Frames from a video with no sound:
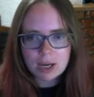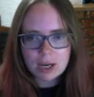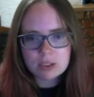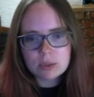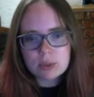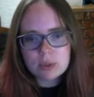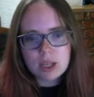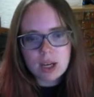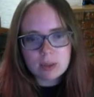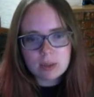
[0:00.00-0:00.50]
I
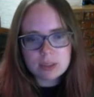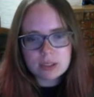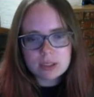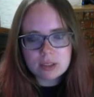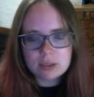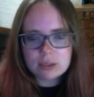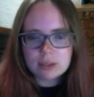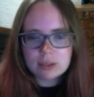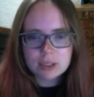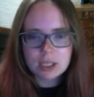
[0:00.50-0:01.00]
do it
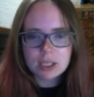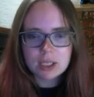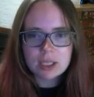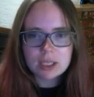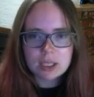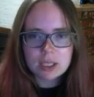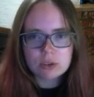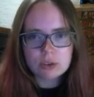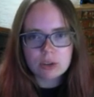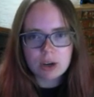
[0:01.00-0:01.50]
upstairs so that I
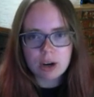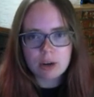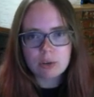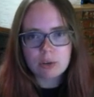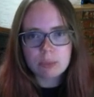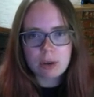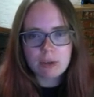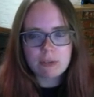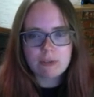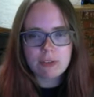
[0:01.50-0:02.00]
can interact
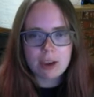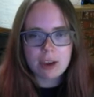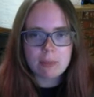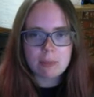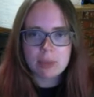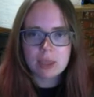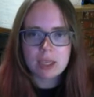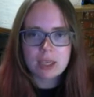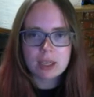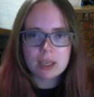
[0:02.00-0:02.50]
with my
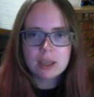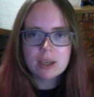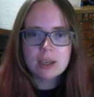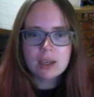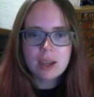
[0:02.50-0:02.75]
family